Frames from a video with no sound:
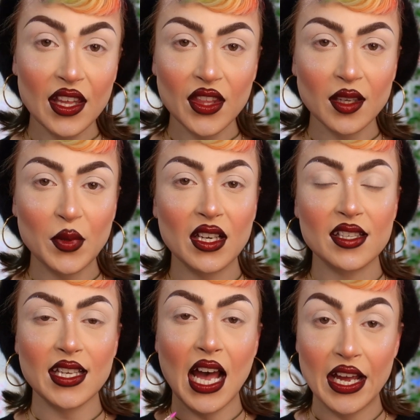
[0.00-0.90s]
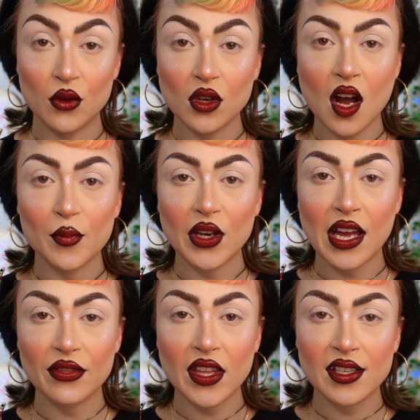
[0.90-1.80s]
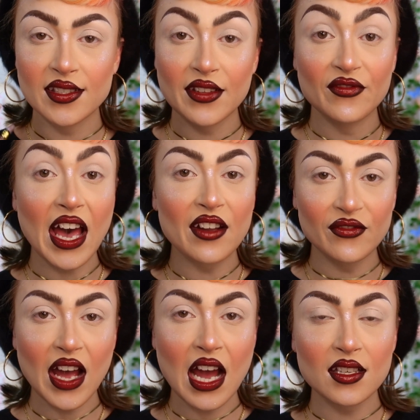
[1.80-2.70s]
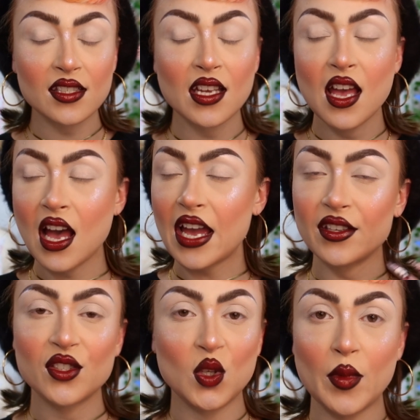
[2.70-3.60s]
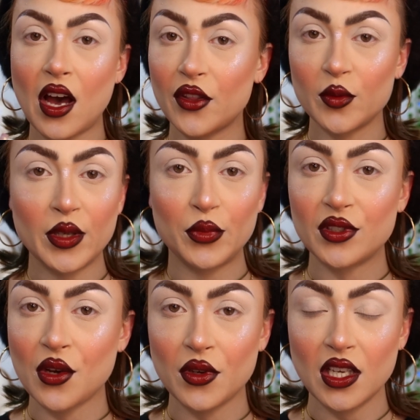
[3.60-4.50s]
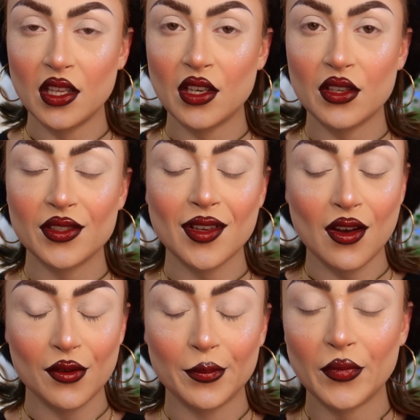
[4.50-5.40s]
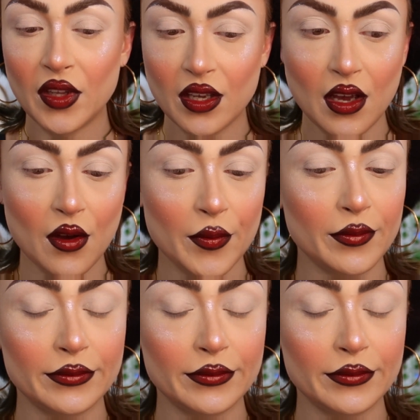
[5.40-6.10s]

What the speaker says: think because I don't comprehend things that fast, I assume other people don't either. So, you know.